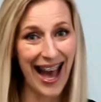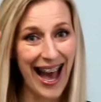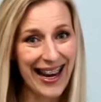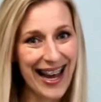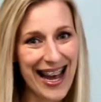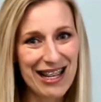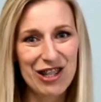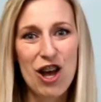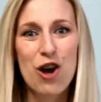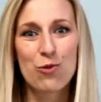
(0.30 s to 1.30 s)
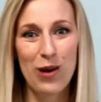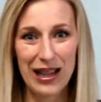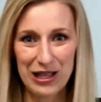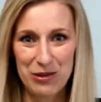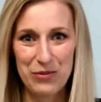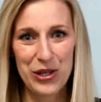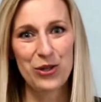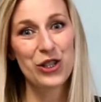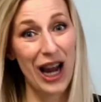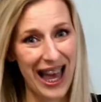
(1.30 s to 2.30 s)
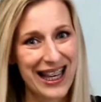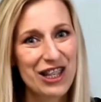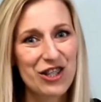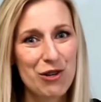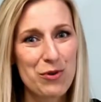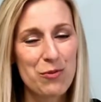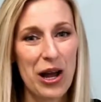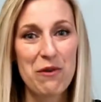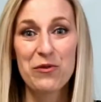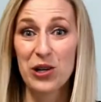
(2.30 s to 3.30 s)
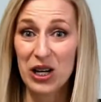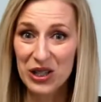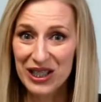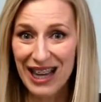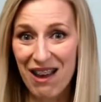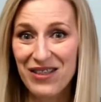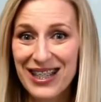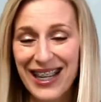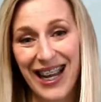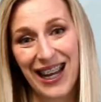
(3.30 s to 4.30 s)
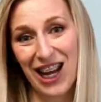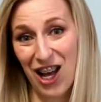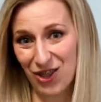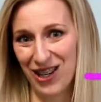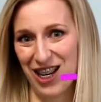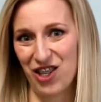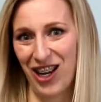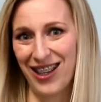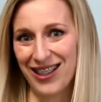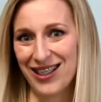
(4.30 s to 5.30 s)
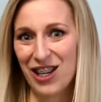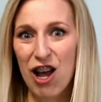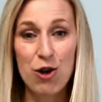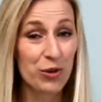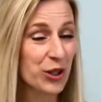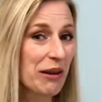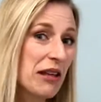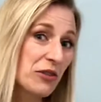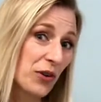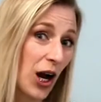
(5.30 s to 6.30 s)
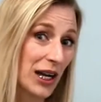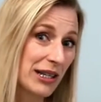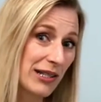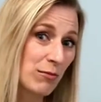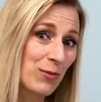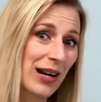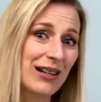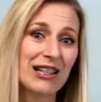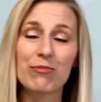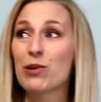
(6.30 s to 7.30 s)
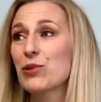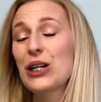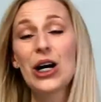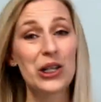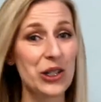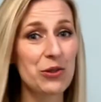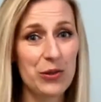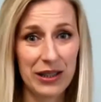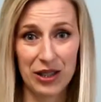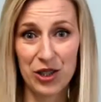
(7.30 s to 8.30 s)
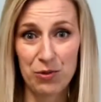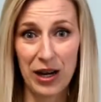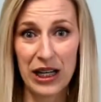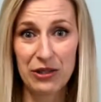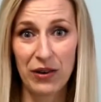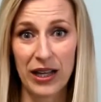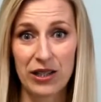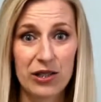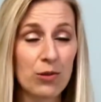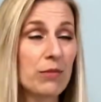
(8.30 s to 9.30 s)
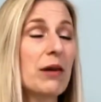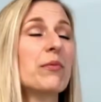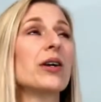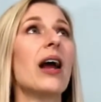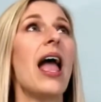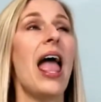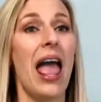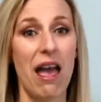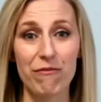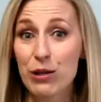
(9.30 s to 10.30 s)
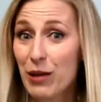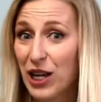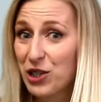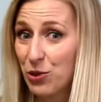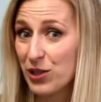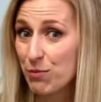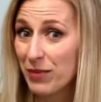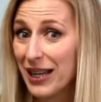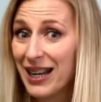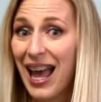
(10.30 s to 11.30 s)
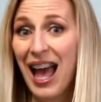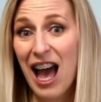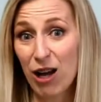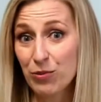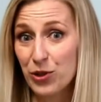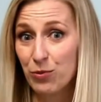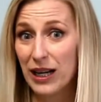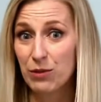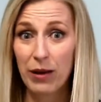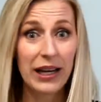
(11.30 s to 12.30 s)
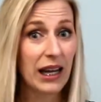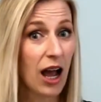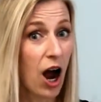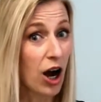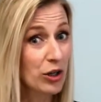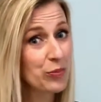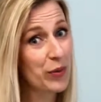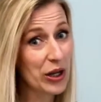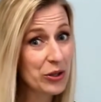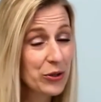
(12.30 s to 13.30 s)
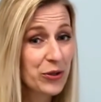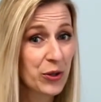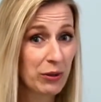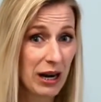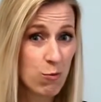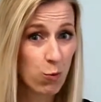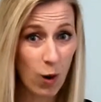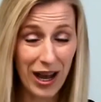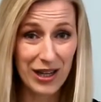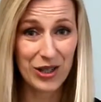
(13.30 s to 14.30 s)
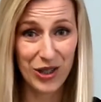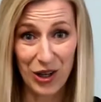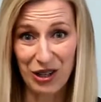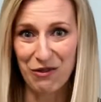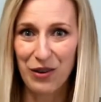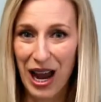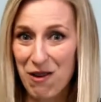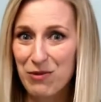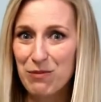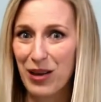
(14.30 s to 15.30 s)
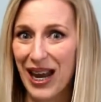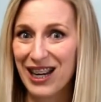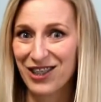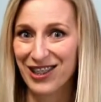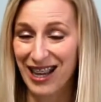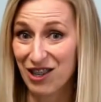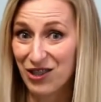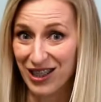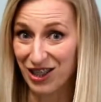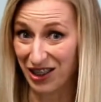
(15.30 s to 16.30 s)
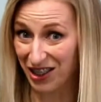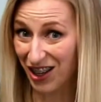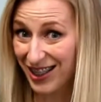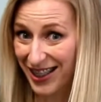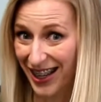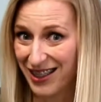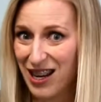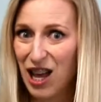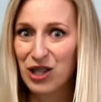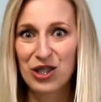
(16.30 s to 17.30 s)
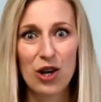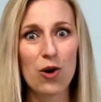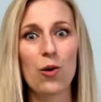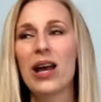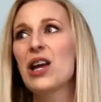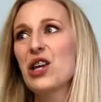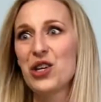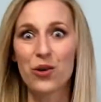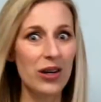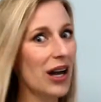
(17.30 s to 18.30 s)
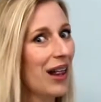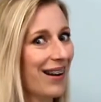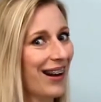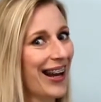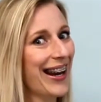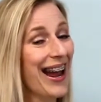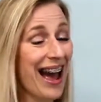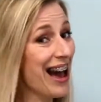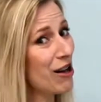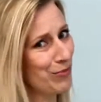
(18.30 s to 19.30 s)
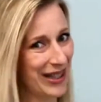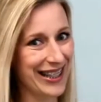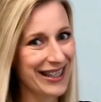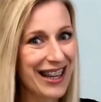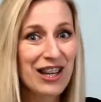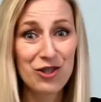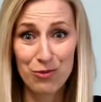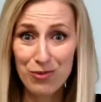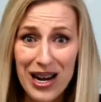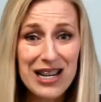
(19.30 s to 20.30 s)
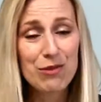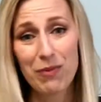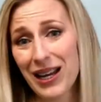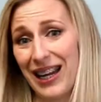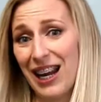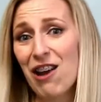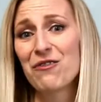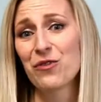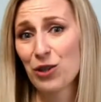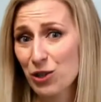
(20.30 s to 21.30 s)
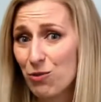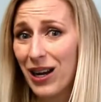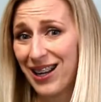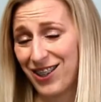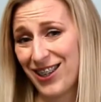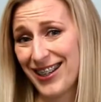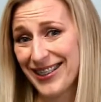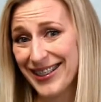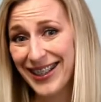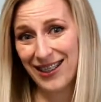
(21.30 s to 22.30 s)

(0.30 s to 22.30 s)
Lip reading: Hi guys, welcome to challenge number 1 for our 7-day coloring challenge. We're doing this for autism awareness, but we're also doing this to raise funds. So remember, every page you submit helps to raise money. Our sponsors donate $1 for every page that's entered into the contest. So your coloring helps us to raise money for a great cause.